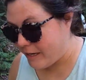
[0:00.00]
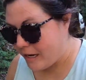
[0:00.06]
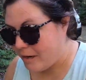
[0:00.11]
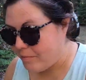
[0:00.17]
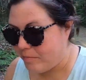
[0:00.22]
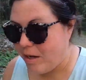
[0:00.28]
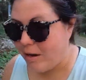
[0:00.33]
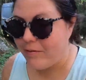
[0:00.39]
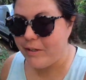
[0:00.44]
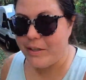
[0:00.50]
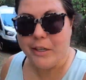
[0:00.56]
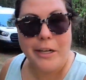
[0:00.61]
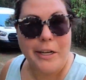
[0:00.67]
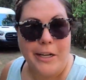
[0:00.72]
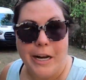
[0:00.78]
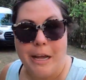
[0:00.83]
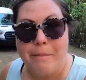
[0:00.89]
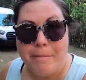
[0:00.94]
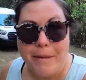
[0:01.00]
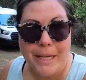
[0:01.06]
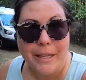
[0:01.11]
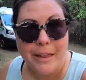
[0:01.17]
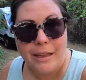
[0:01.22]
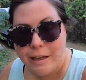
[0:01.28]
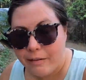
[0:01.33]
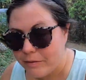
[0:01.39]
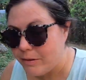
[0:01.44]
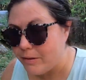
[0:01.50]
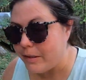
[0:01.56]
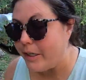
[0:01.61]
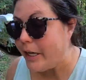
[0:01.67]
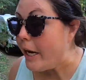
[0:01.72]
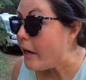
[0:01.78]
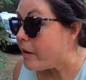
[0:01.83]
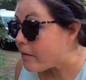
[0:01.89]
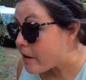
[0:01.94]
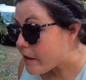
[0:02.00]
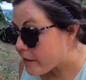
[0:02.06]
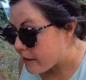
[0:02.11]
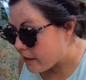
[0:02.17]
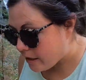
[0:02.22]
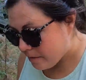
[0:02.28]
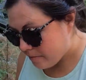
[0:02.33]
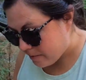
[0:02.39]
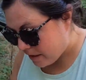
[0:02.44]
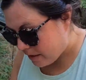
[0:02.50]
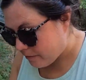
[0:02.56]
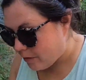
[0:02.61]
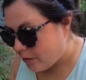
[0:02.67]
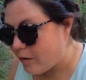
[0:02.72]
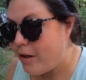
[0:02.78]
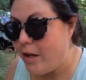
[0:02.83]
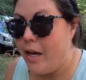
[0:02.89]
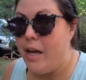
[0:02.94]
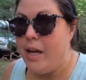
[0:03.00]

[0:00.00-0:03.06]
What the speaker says: I'm not very good at being level or carrying that I'm level,